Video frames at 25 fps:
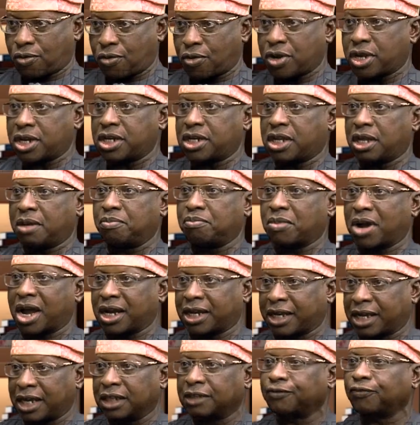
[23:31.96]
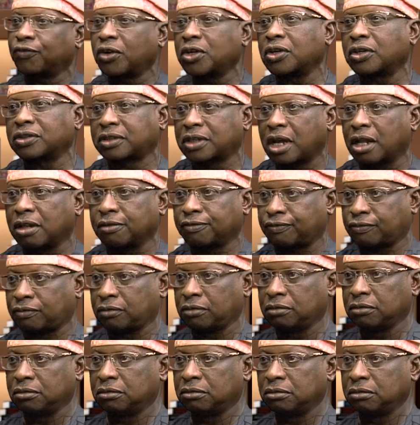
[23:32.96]
growing the market for
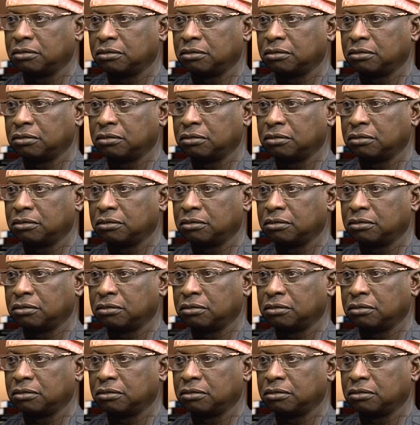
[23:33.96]
yourself.